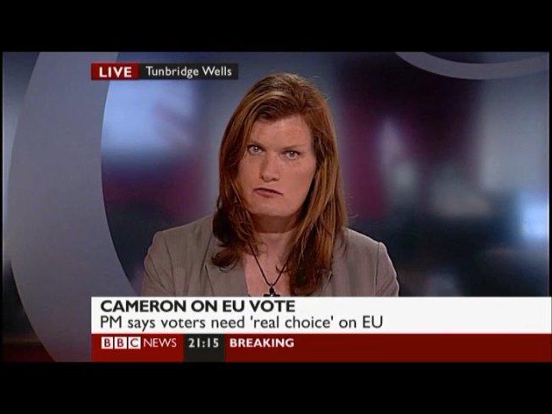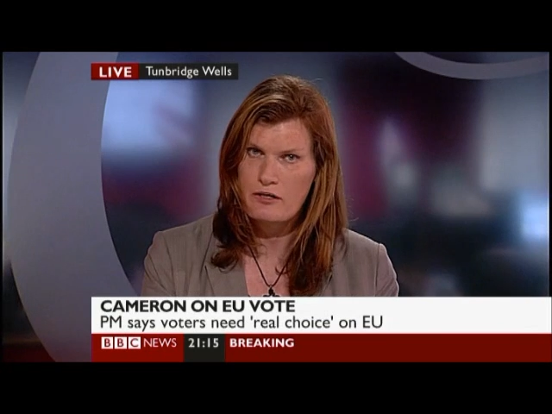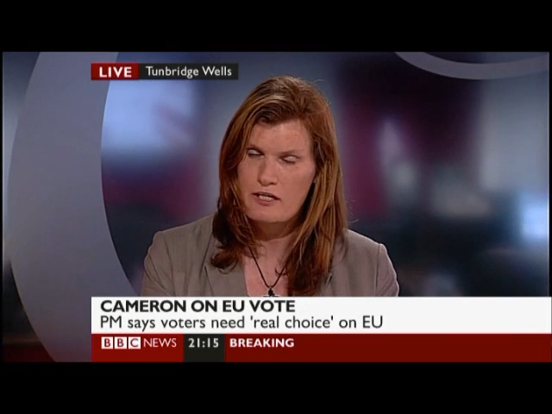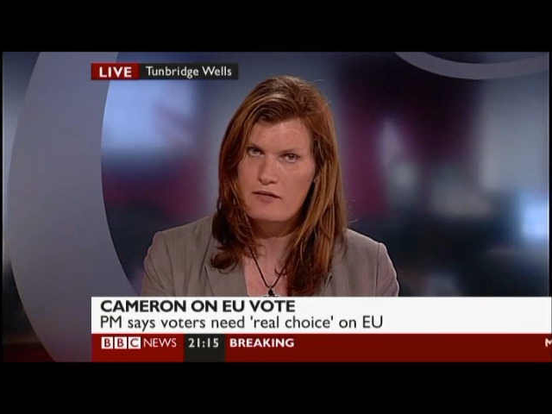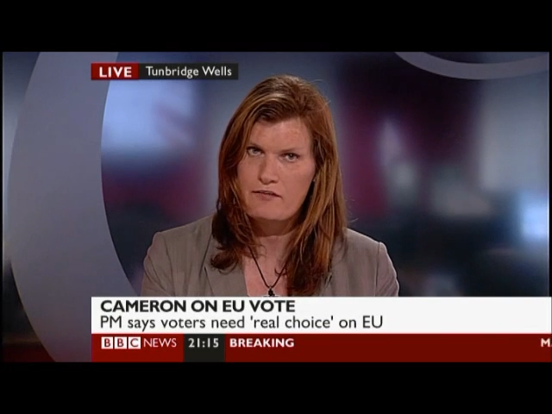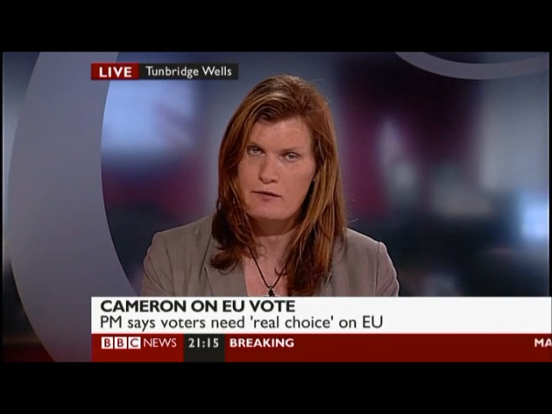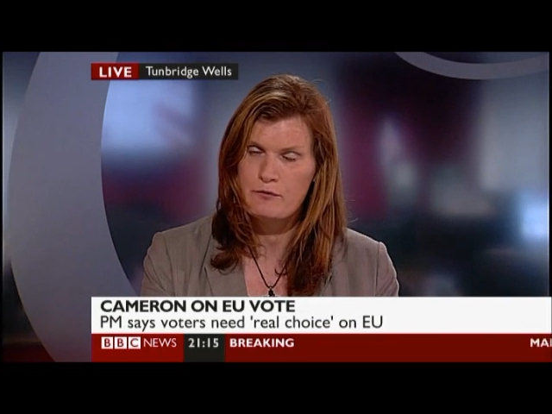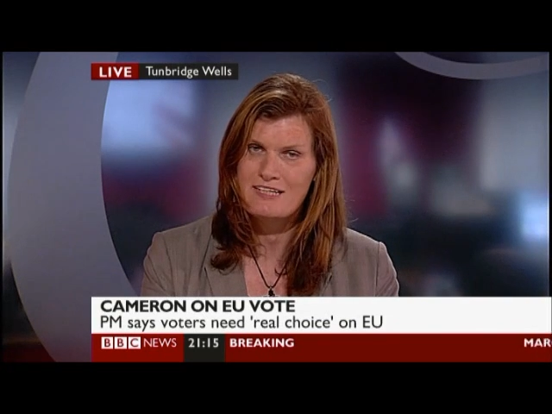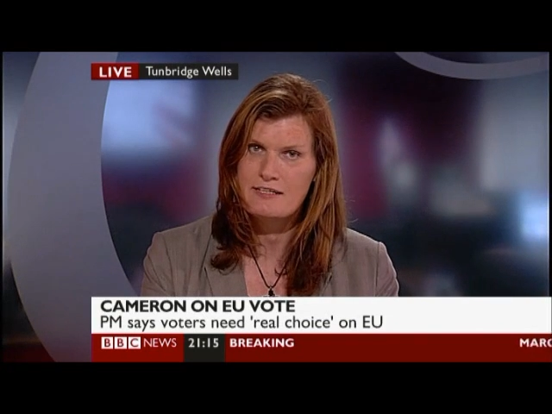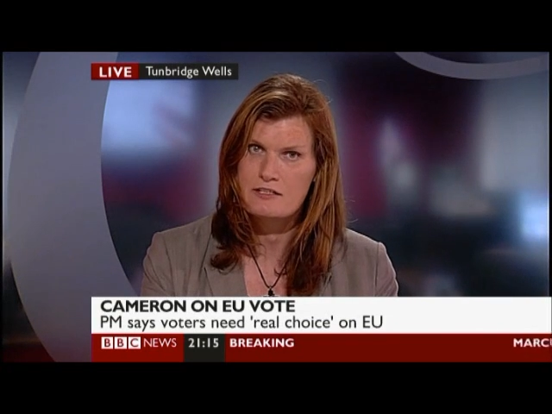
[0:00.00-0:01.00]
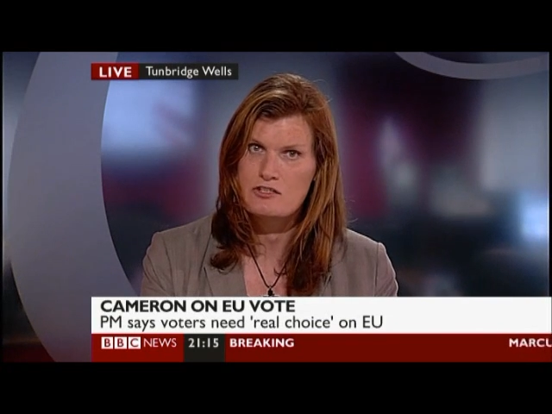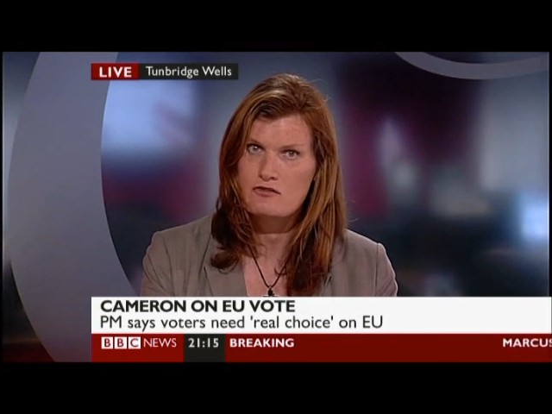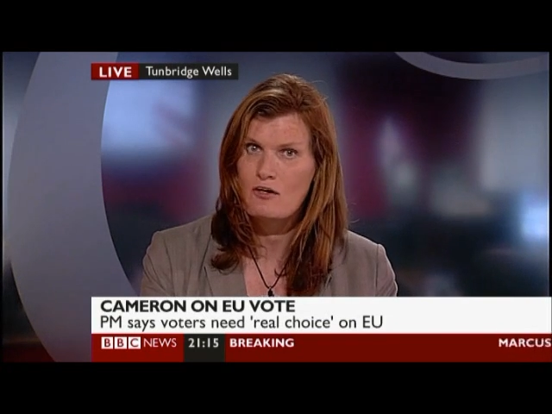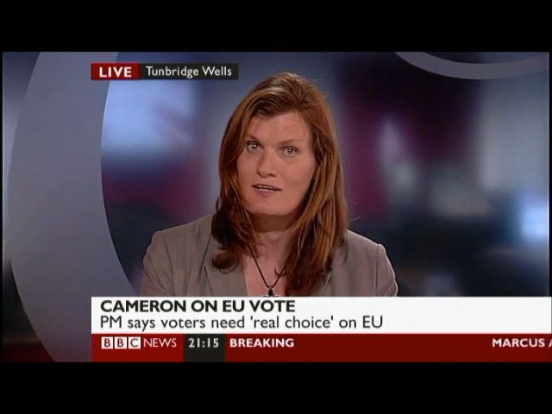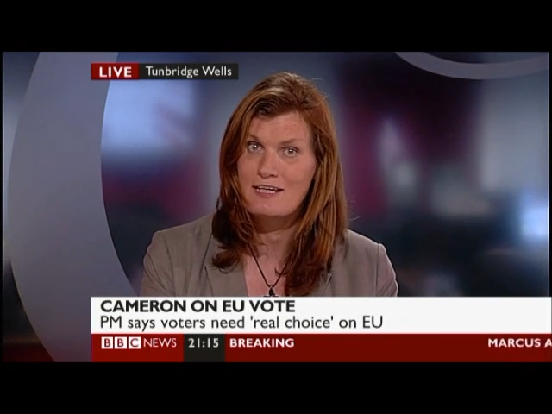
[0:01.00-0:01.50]
strong enough. We need a
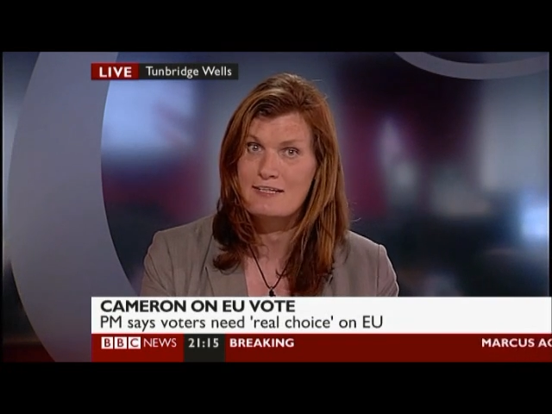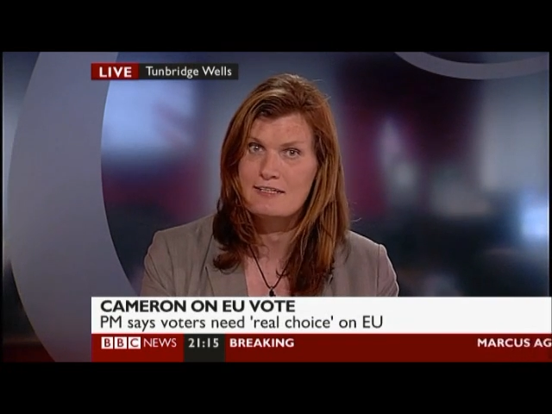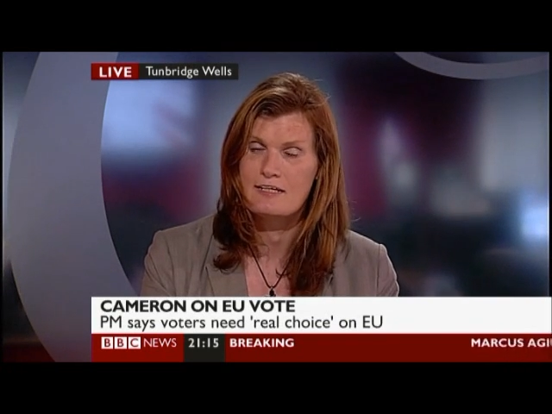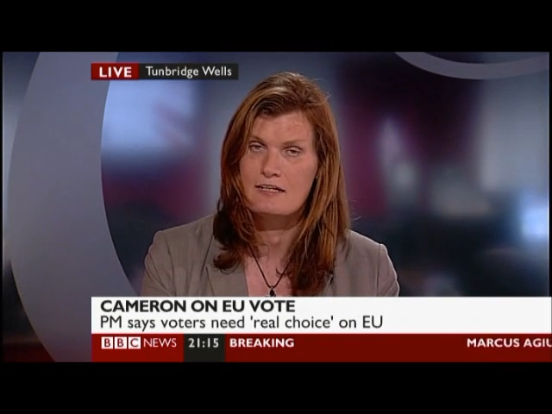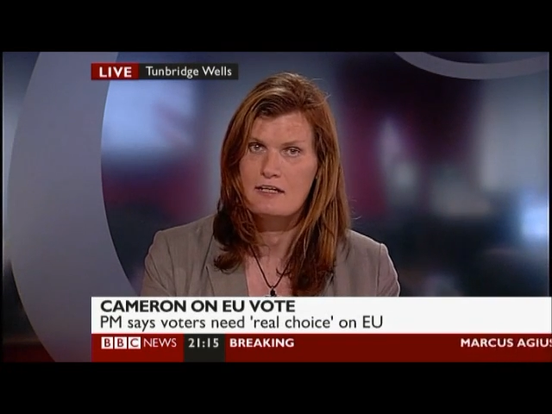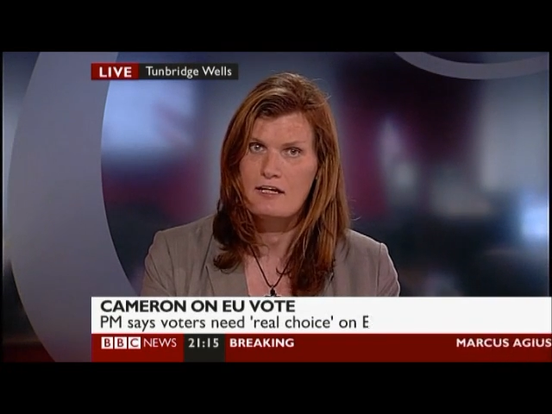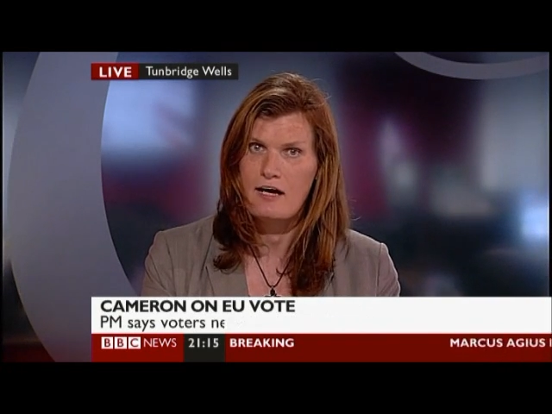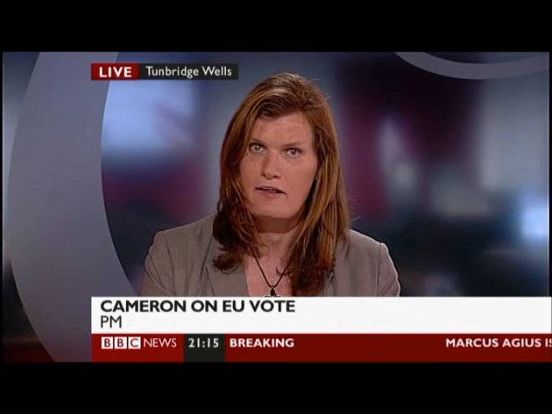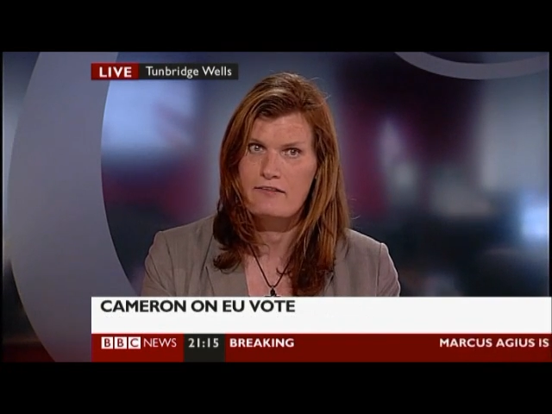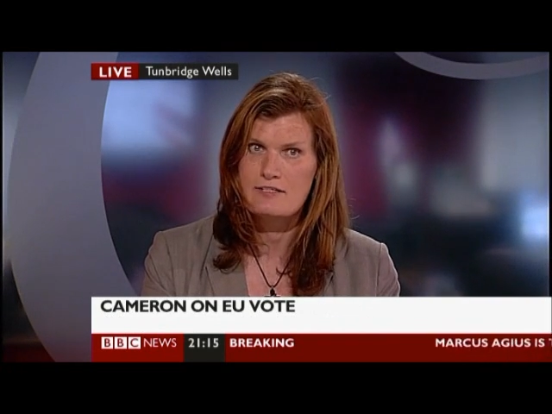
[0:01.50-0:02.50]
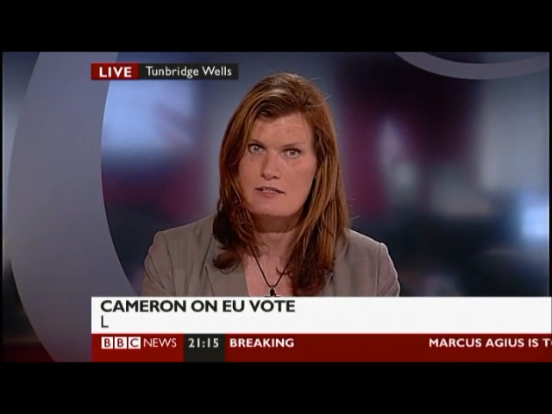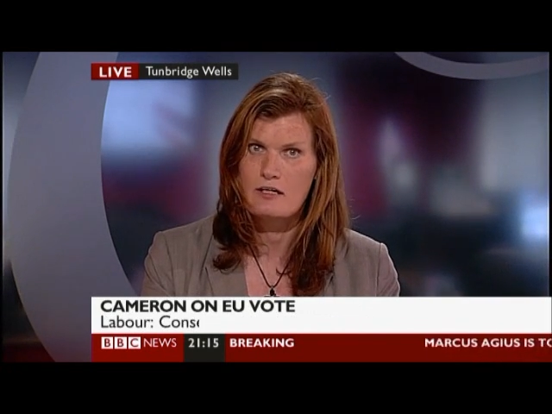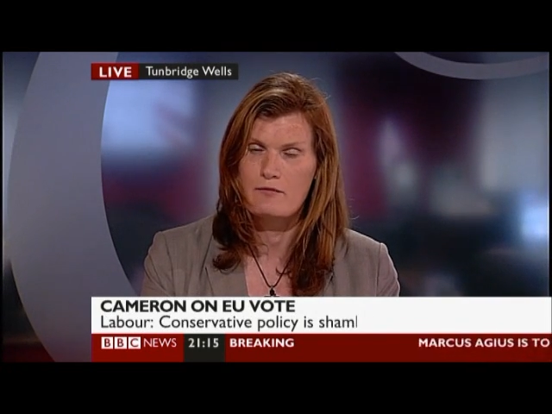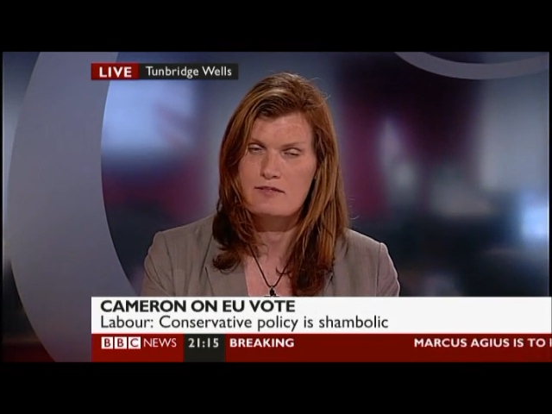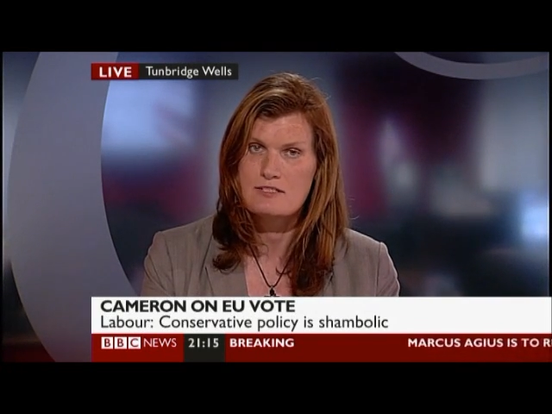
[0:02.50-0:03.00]
strong leader at this
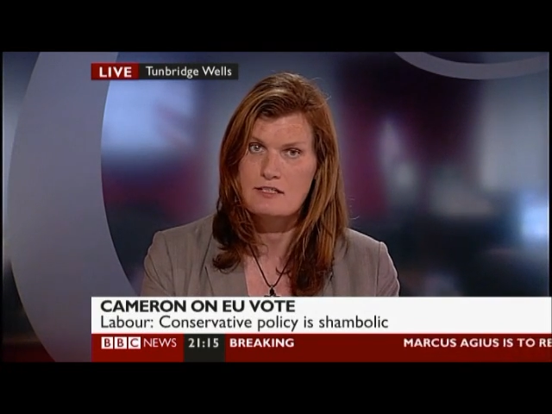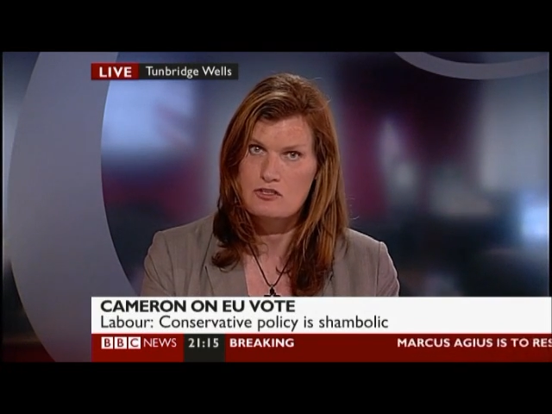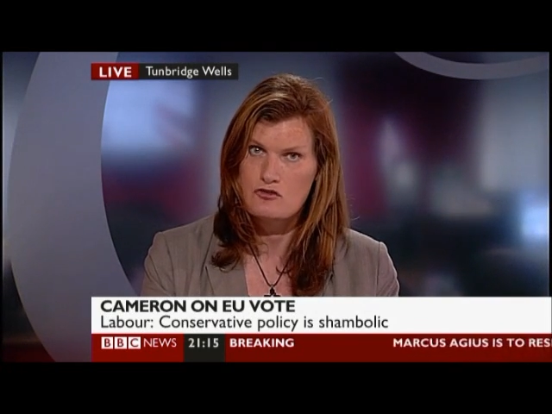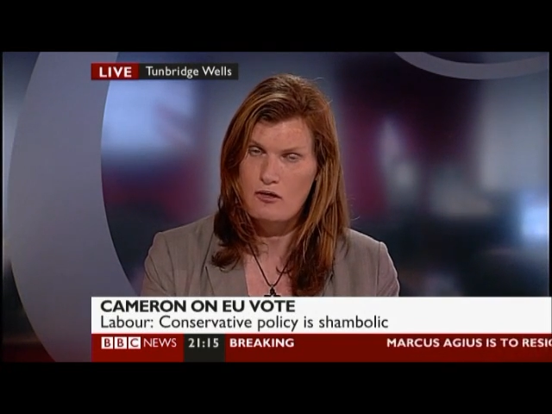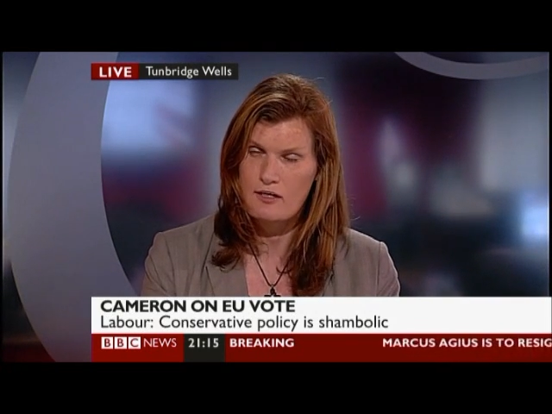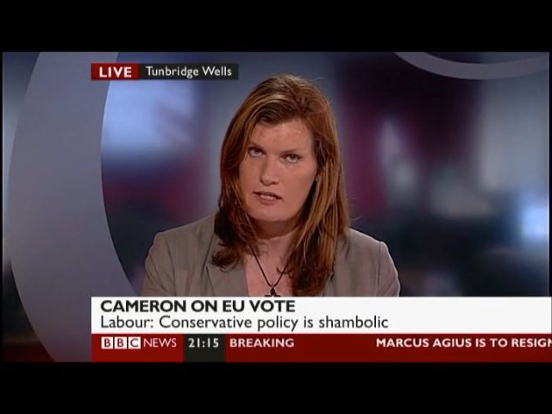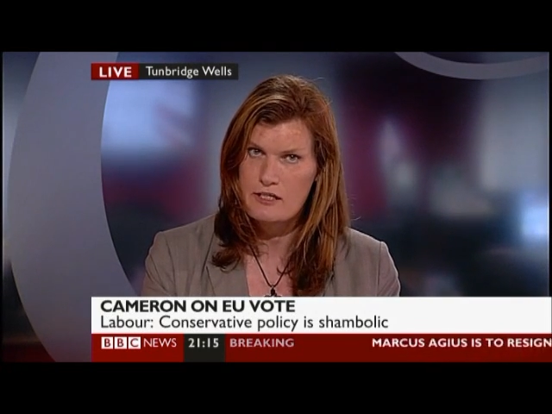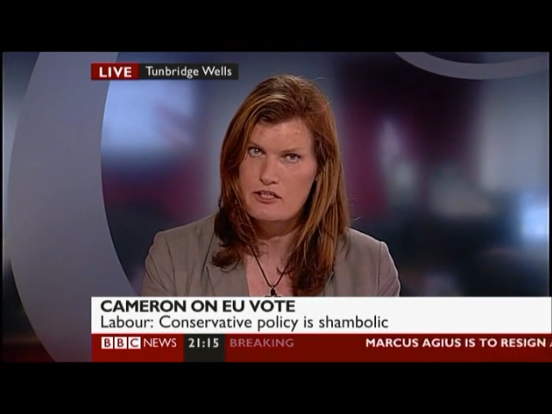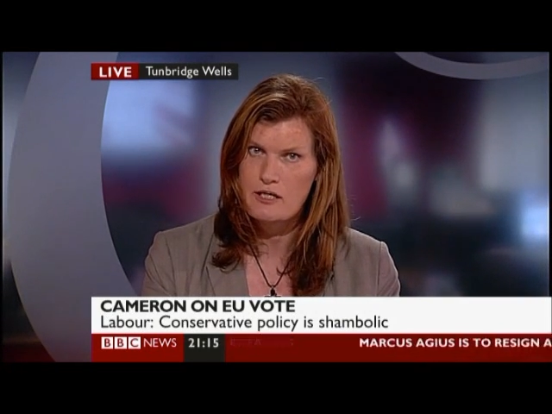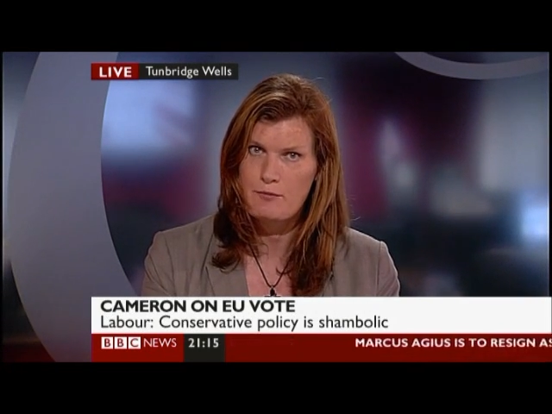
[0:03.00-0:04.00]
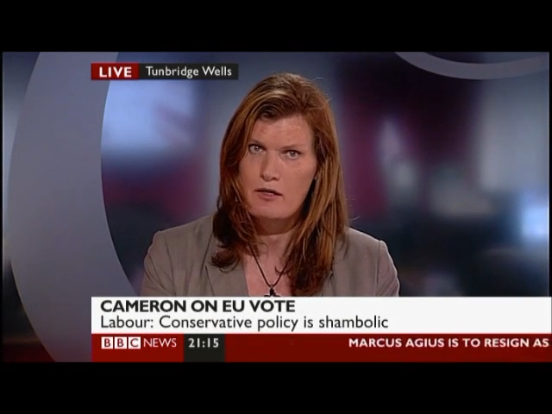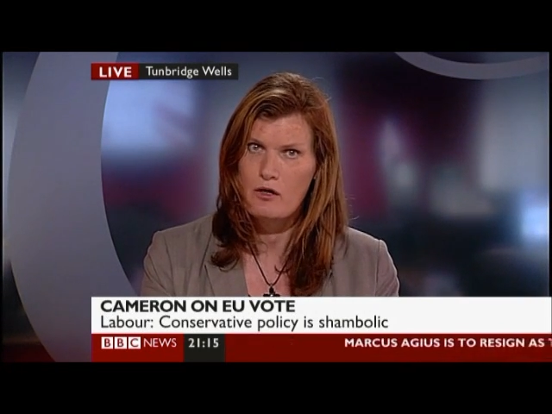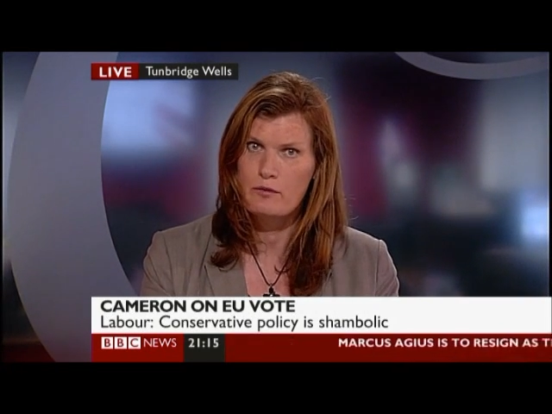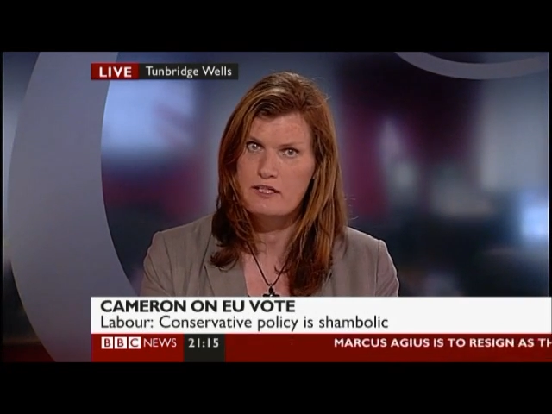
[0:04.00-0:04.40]
time. This needs strong leadership.